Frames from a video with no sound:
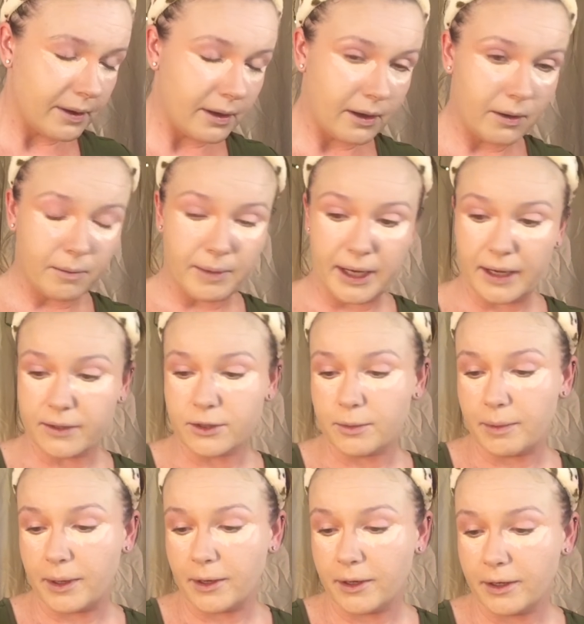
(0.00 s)
Oh, my eyes are
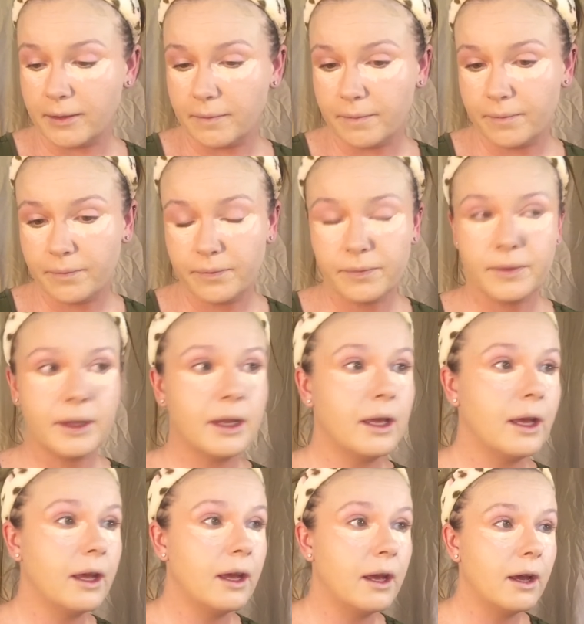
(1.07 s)
burning.
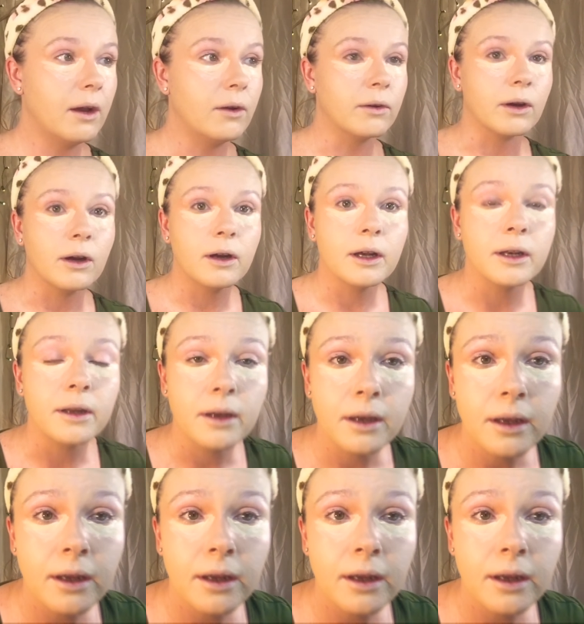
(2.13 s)
Oh, God.